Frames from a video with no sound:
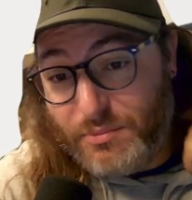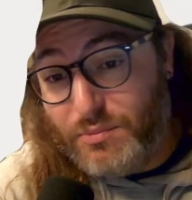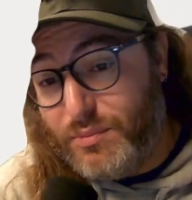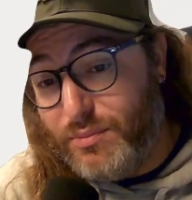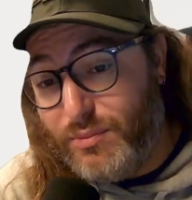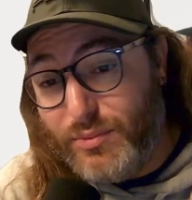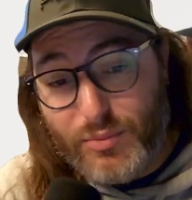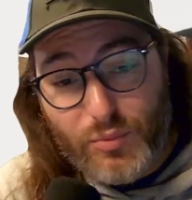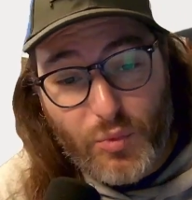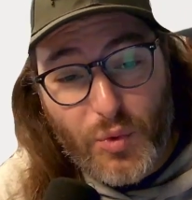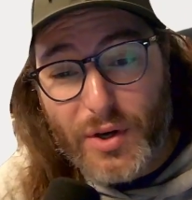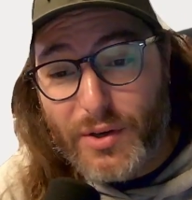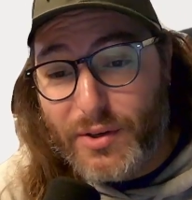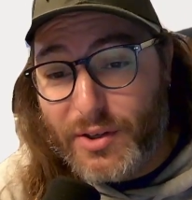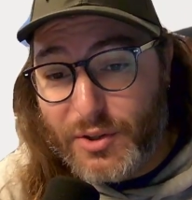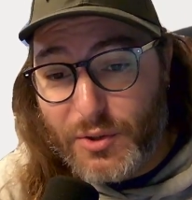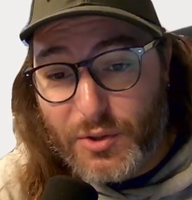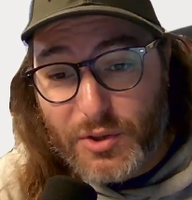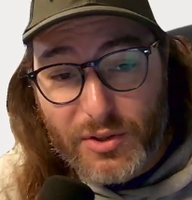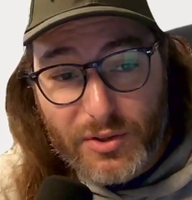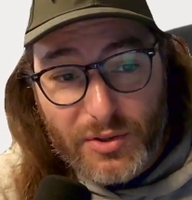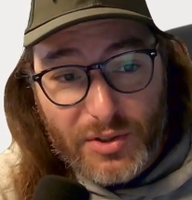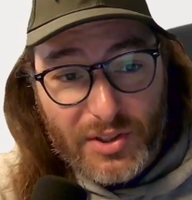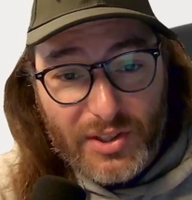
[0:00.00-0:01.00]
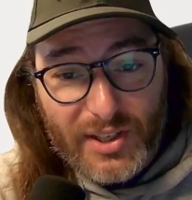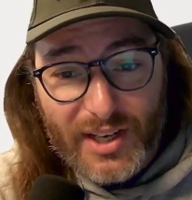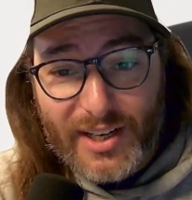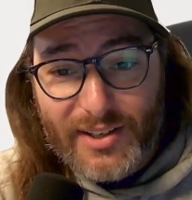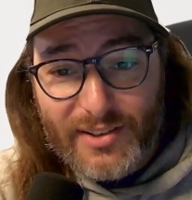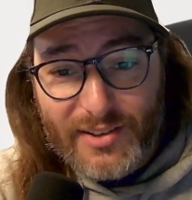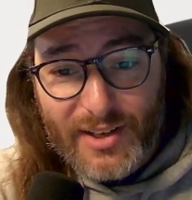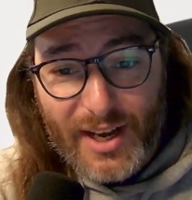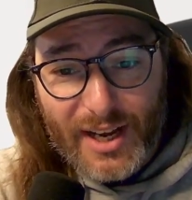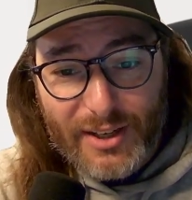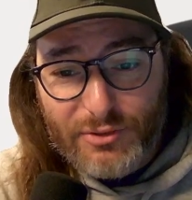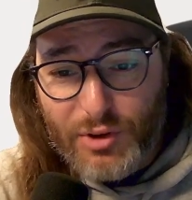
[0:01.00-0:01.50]
Winters usually
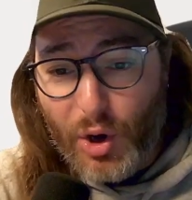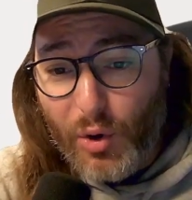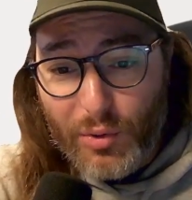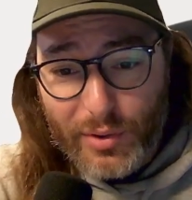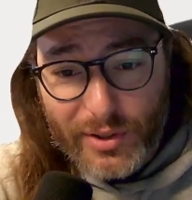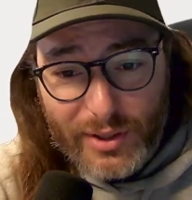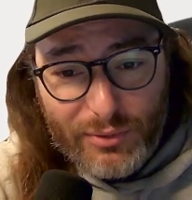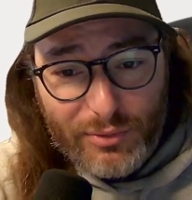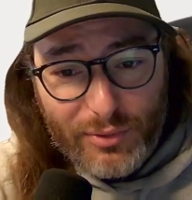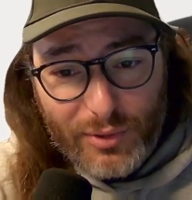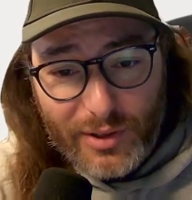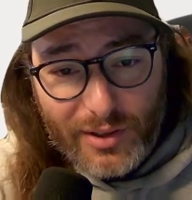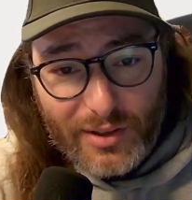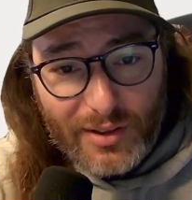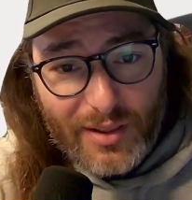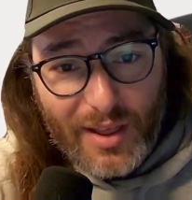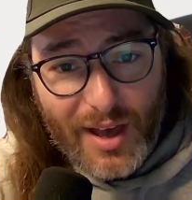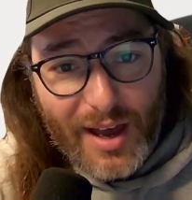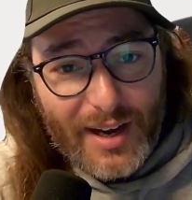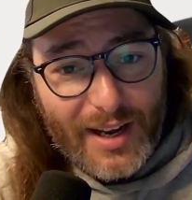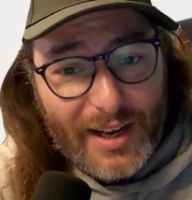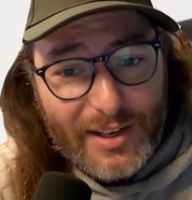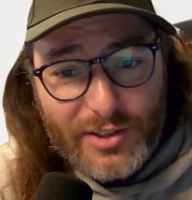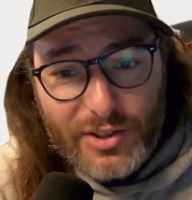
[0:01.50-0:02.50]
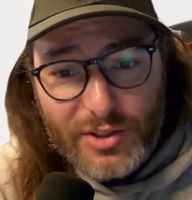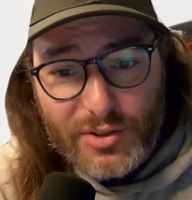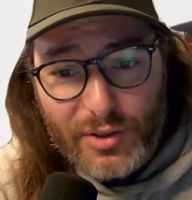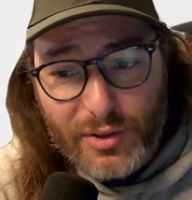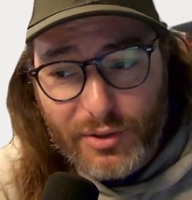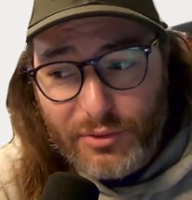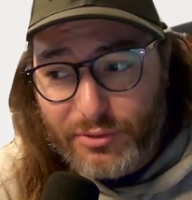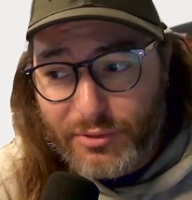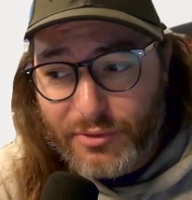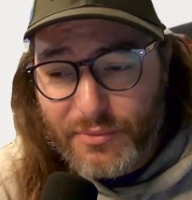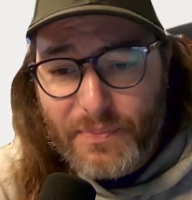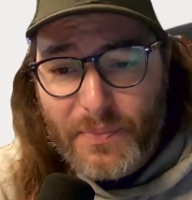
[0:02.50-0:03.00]
I don't efoil a lot, I just
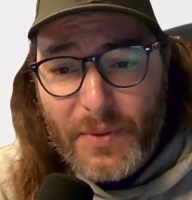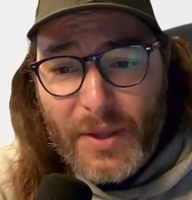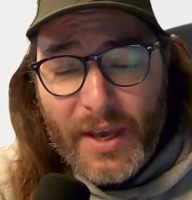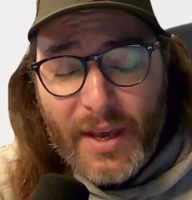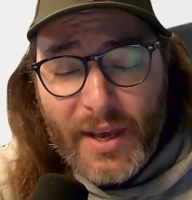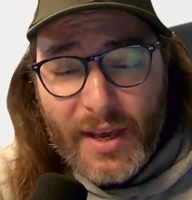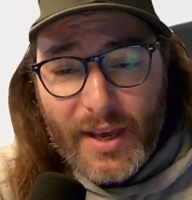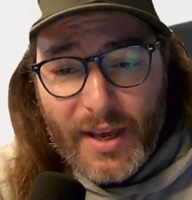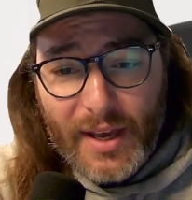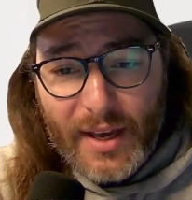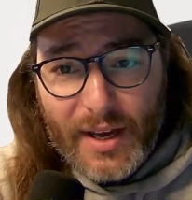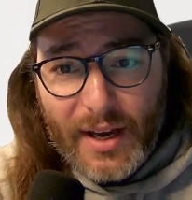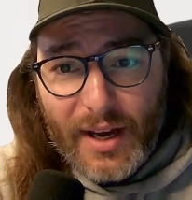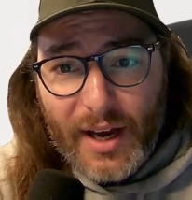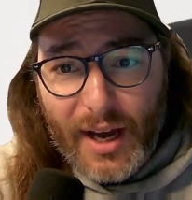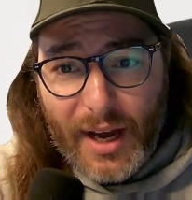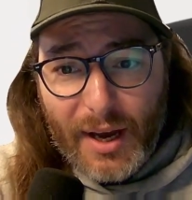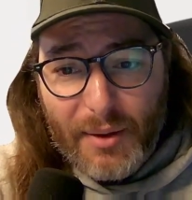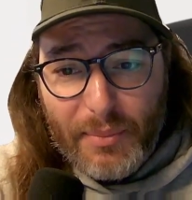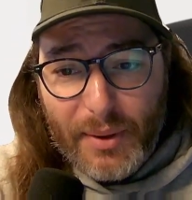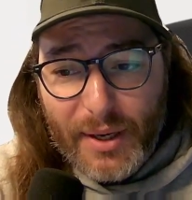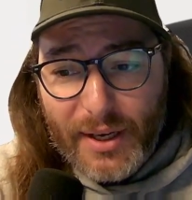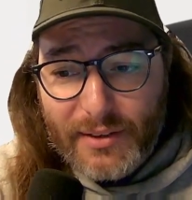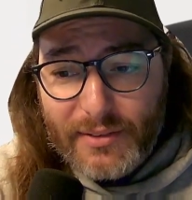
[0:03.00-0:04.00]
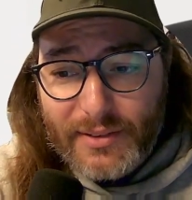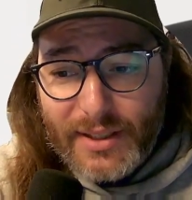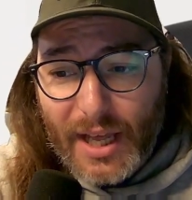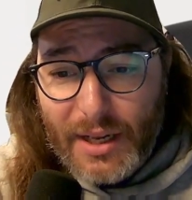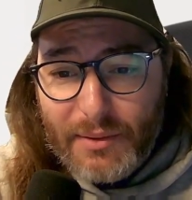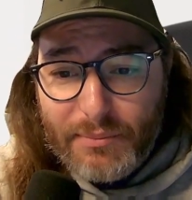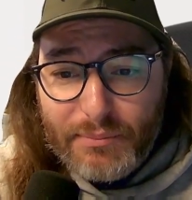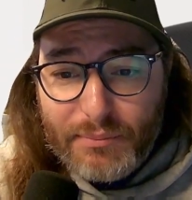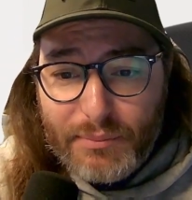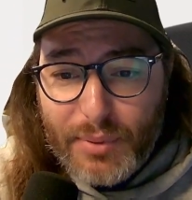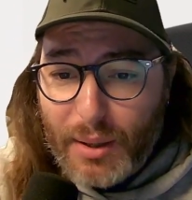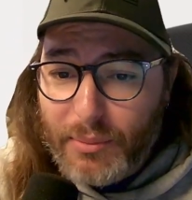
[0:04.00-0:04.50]
surf, but
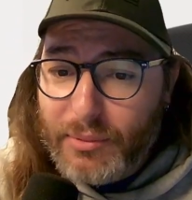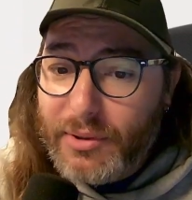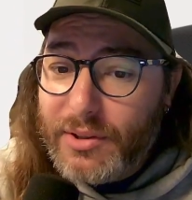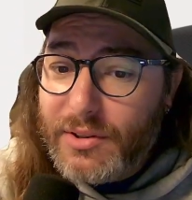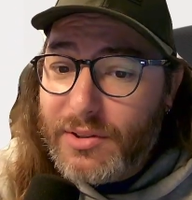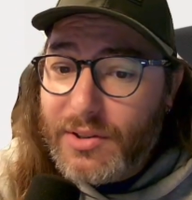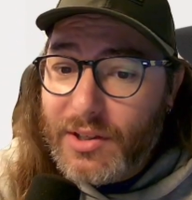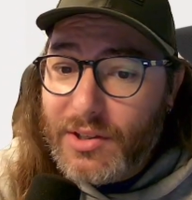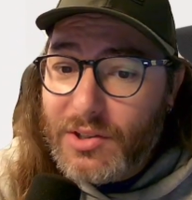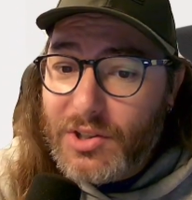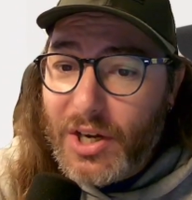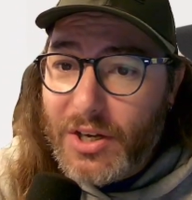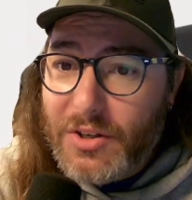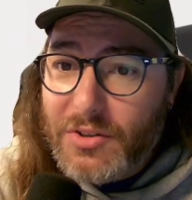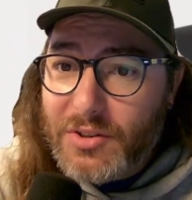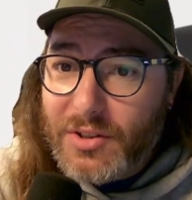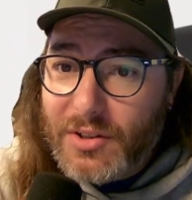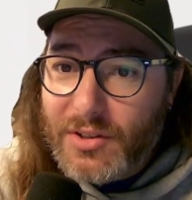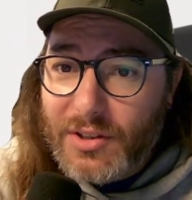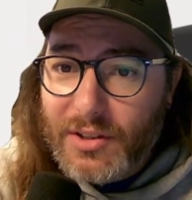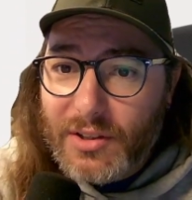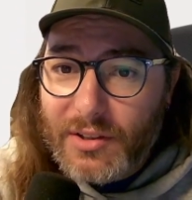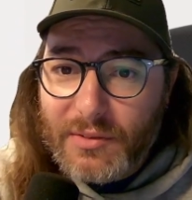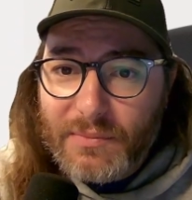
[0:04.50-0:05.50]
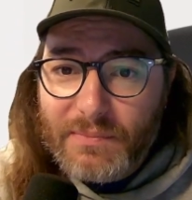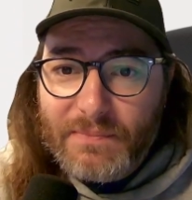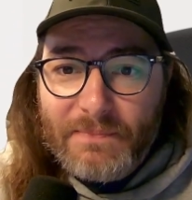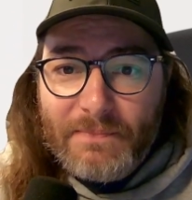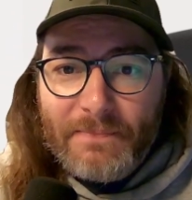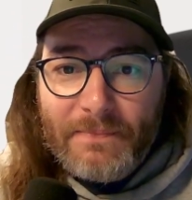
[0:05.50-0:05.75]
that probably is going to change this year.